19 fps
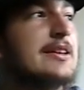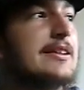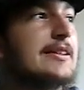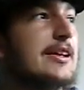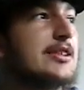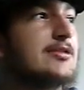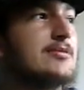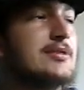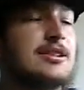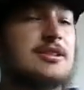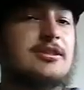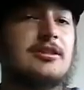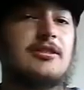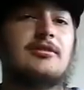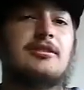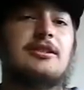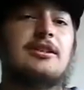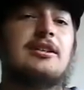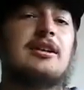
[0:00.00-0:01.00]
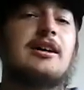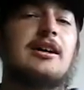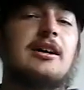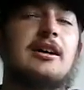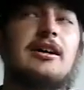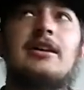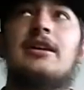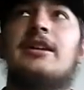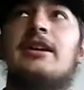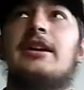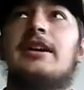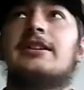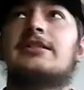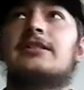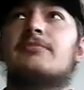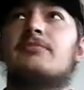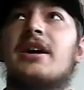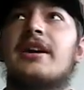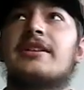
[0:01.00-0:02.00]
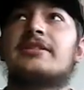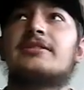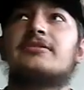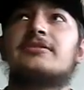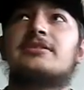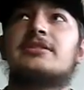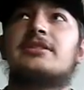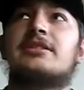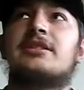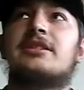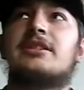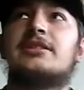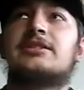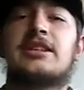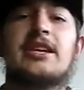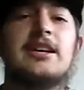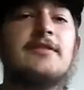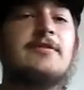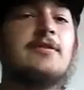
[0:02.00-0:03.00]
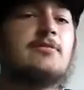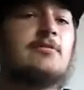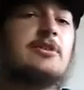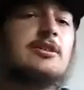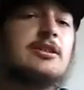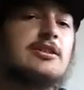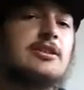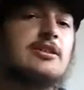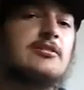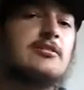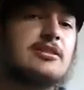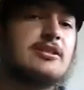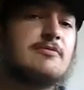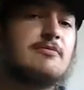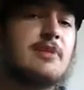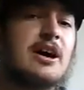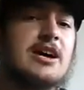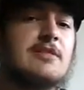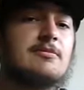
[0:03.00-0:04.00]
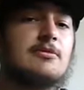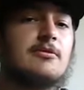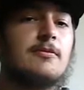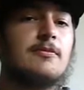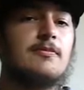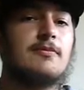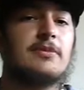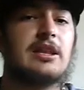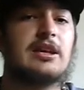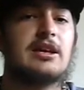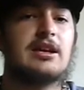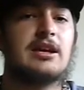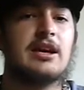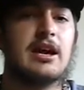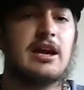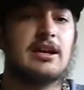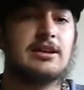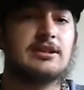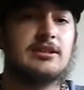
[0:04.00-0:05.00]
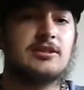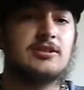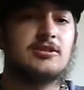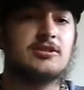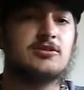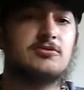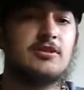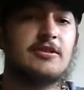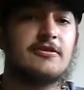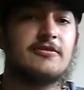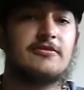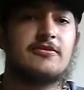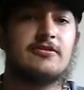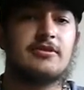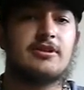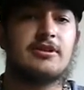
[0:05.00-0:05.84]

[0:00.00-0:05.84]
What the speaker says: That's what he told his apostles. So even when you deal with the Bible, it deals with,